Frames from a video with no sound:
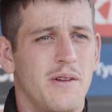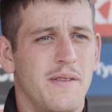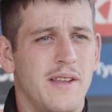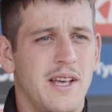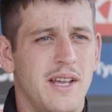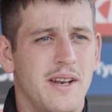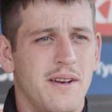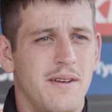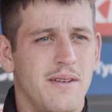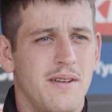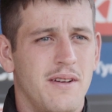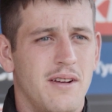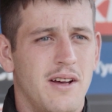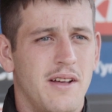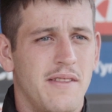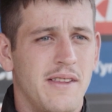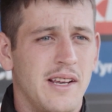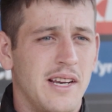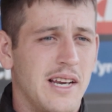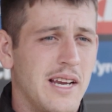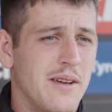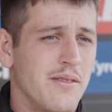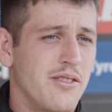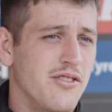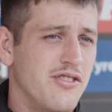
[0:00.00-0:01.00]
And then I
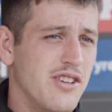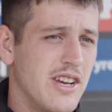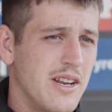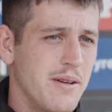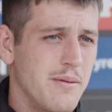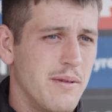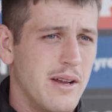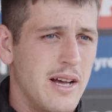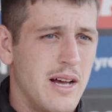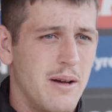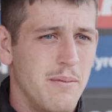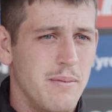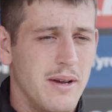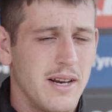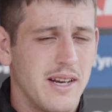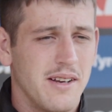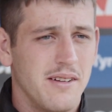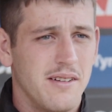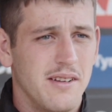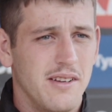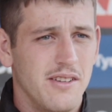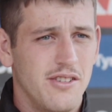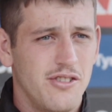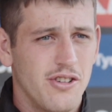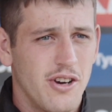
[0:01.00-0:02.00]
think even Jed
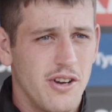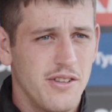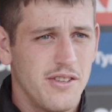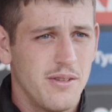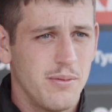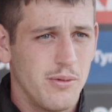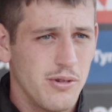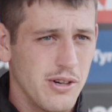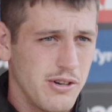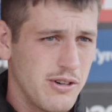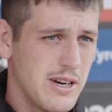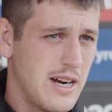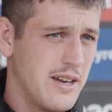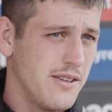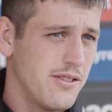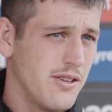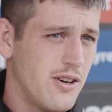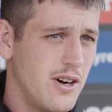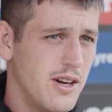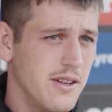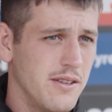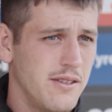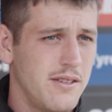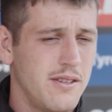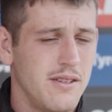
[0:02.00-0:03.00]
McEntee's shown some great
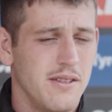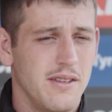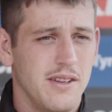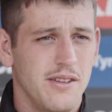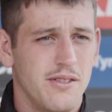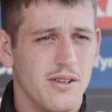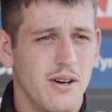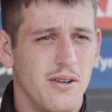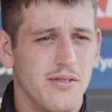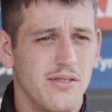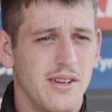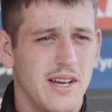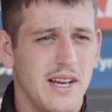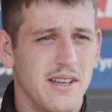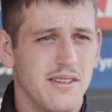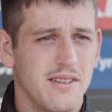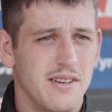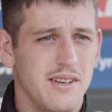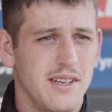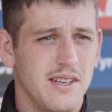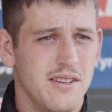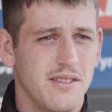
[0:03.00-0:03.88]
signs this off-season.